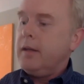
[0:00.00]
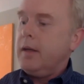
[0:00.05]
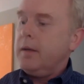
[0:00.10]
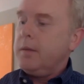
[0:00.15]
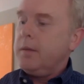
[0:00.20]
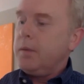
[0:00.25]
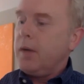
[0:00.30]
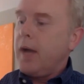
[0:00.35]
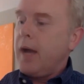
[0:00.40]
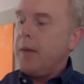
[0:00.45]

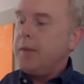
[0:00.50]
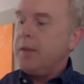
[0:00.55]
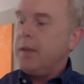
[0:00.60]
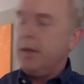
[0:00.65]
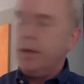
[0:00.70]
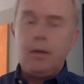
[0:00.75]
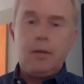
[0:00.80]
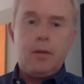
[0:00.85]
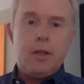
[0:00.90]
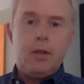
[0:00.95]
perhaps
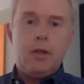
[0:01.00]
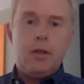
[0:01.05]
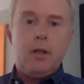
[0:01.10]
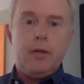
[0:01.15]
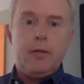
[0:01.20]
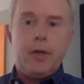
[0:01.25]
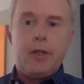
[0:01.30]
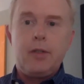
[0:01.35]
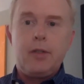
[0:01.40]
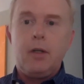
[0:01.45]
they're
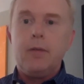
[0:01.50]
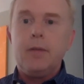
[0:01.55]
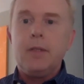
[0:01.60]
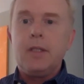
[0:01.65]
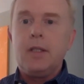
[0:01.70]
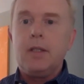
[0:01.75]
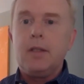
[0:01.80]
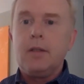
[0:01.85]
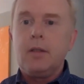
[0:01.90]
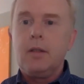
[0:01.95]
delivering
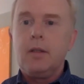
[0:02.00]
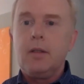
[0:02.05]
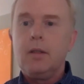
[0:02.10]
services?